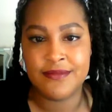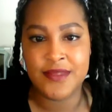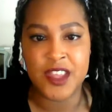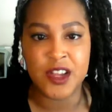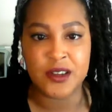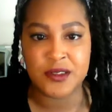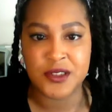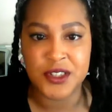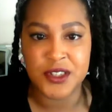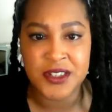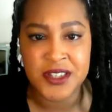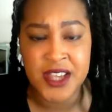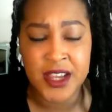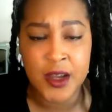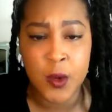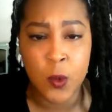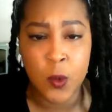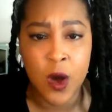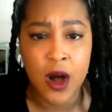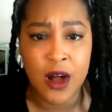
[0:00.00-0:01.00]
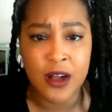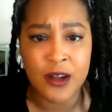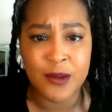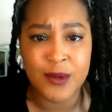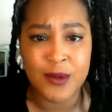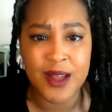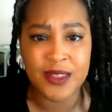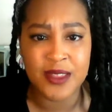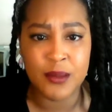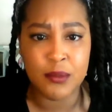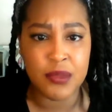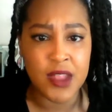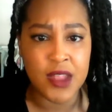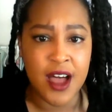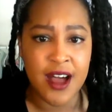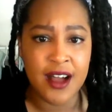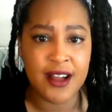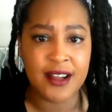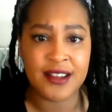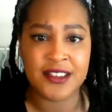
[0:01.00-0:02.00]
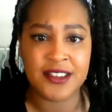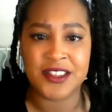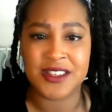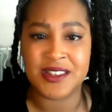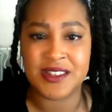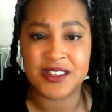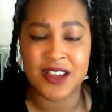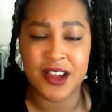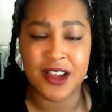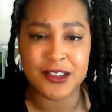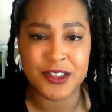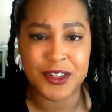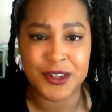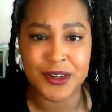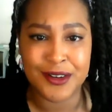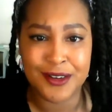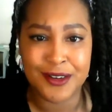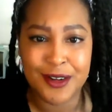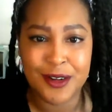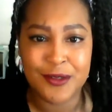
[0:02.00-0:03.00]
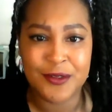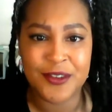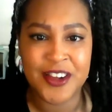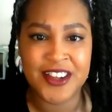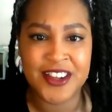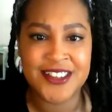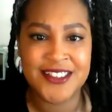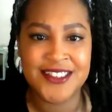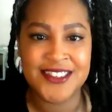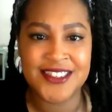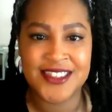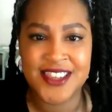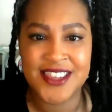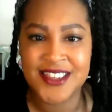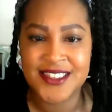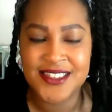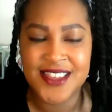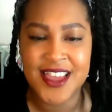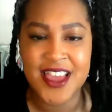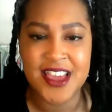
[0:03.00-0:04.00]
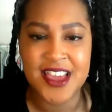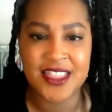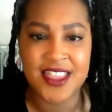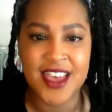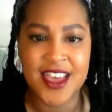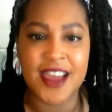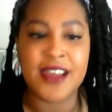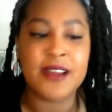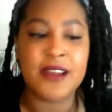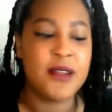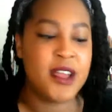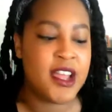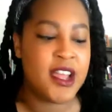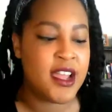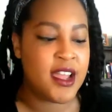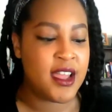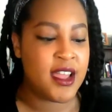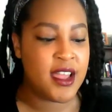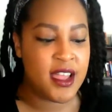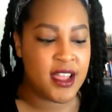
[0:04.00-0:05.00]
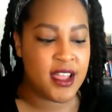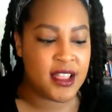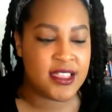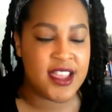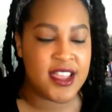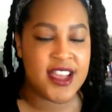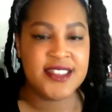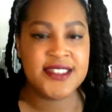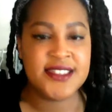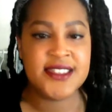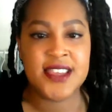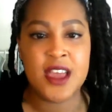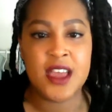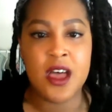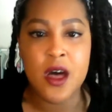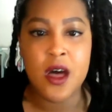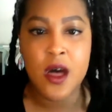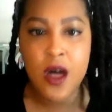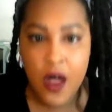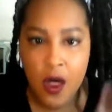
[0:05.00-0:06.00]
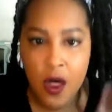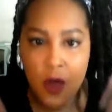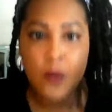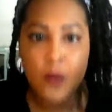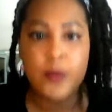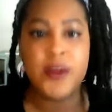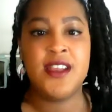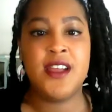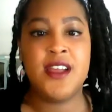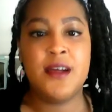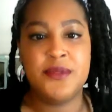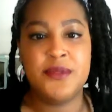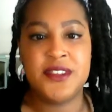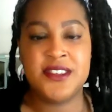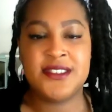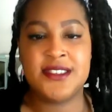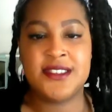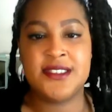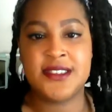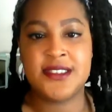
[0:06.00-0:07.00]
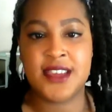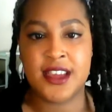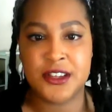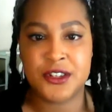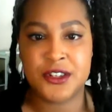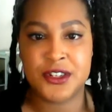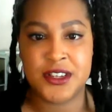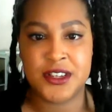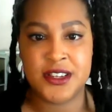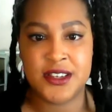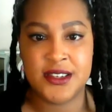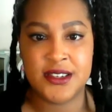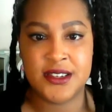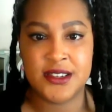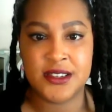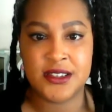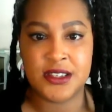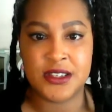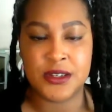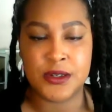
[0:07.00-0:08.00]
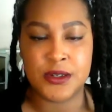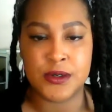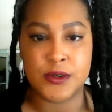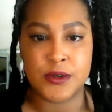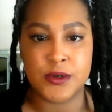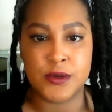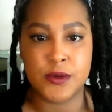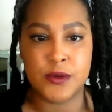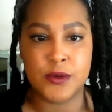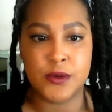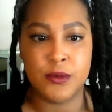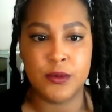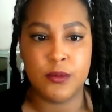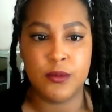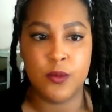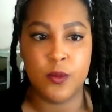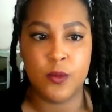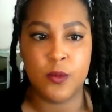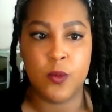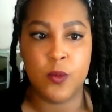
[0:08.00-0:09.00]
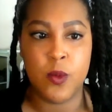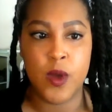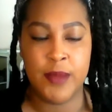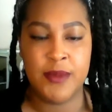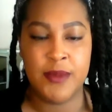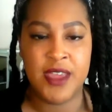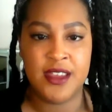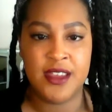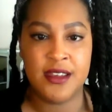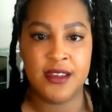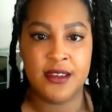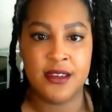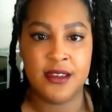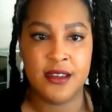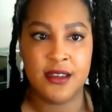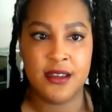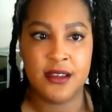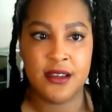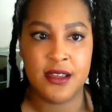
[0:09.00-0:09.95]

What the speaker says: you take a walk around the block? Do you talk to your girlfriends? Things like that. Let's open up this discussion to women